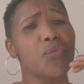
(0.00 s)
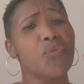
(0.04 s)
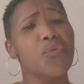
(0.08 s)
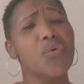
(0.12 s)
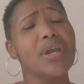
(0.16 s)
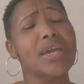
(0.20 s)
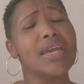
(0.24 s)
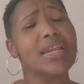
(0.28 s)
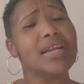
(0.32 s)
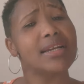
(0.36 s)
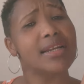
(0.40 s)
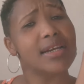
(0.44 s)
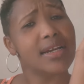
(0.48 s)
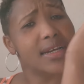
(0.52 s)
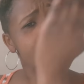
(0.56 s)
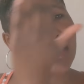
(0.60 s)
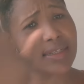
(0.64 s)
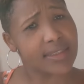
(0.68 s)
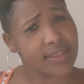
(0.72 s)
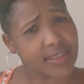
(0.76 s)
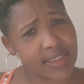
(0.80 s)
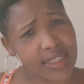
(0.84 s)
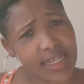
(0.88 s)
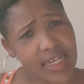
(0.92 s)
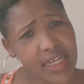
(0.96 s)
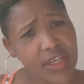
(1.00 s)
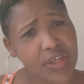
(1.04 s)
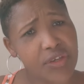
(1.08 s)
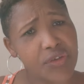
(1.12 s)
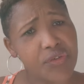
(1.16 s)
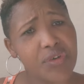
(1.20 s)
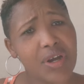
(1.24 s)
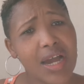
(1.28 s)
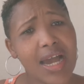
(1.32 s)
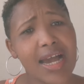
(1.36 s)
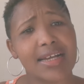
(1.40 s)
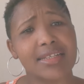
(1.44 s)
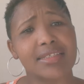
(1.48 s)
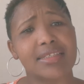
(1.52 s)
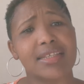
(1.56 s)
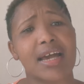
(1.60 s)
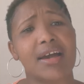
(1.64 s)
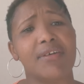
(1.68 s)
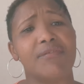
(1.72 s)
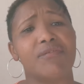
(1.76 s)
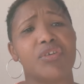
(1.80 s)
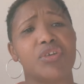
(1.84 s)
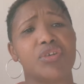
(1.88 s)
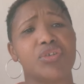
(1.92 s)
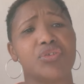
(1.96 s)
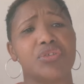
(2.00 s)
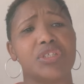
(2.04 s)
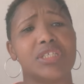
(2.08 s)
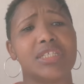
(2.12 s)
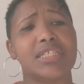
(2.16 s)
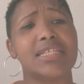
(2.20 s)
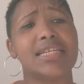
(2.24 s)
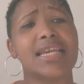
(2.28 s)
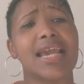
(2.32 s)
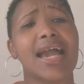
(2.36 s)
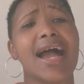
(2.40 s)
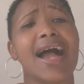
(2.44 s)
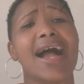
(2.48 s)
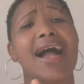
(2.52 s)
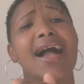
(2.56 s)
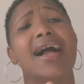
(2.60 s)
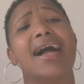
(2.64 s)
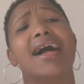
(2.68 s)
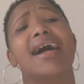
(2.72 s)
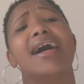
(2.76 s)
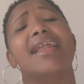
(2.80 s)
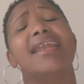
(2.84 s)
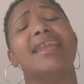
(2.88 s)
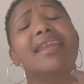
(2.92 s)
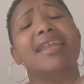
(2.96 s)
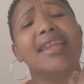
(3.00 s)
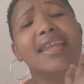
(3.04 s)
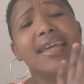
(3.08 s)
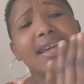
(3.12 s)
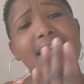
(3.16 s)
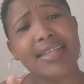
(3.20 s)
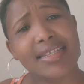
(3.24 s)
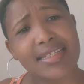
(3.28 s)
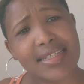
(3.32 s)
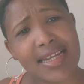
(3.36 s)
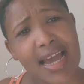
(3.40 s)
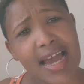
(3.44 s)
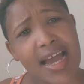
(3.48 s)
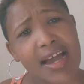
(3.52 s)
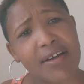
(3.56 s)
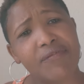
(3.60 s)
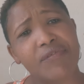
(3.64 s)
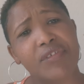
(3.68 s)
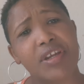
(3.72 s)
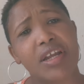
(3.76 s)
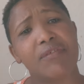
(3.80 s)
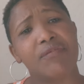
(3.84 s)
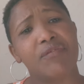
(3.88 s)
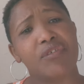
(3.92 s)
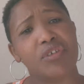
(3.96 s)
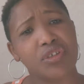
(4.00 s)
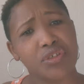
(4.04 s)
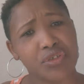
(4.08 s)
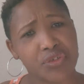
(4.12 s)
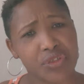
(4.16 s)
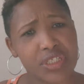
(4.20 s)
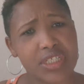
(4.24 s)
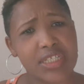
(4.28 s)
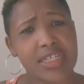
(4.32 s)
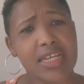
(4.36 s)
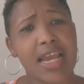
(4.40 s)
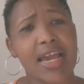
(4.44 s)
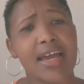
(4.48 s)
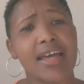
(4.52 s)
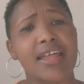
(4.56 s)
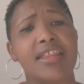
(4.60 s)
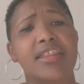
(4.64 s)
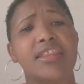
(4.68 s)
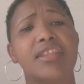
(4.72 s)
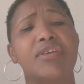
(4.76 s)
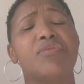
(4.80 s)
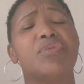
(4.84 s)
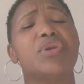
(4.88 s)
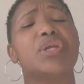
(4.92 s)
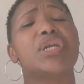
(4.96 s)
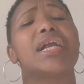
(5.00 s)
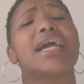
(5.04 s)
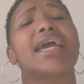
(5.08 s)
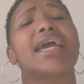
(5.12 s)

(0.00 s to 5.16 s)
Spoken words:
will take you as a volunteer. Later, after volunteer, they will